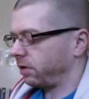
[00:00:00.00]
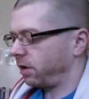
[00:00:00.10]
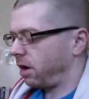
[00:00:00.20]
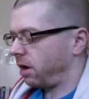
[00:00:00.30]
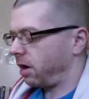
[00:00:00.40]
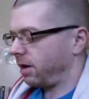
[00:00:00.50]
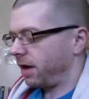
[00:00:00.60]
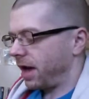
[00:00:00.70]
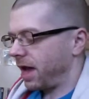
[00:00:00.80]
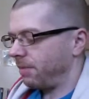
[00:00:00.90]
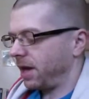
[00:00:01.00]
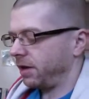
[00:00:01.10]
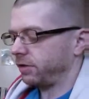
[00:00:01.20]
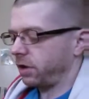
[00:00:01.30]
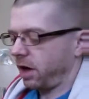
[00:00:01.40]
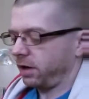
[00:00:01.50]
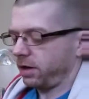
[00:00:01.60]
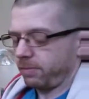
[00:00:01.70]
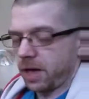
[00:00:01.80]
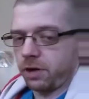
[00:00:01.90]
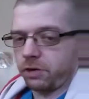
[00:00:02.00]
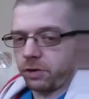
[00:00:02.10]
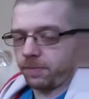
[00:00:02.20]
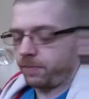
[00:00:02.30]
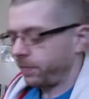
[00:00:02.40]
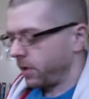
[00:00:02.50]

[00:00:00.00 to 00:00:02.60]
the law at men's condemnation.